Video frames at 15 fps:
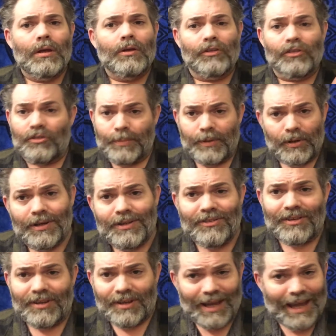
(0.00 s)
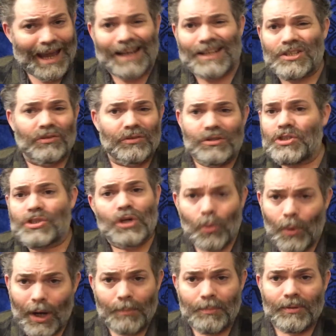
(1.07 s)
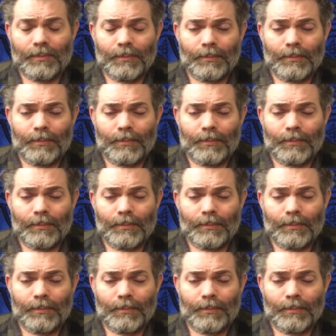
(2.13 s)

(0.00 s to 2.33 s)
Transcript: the spirits actually show up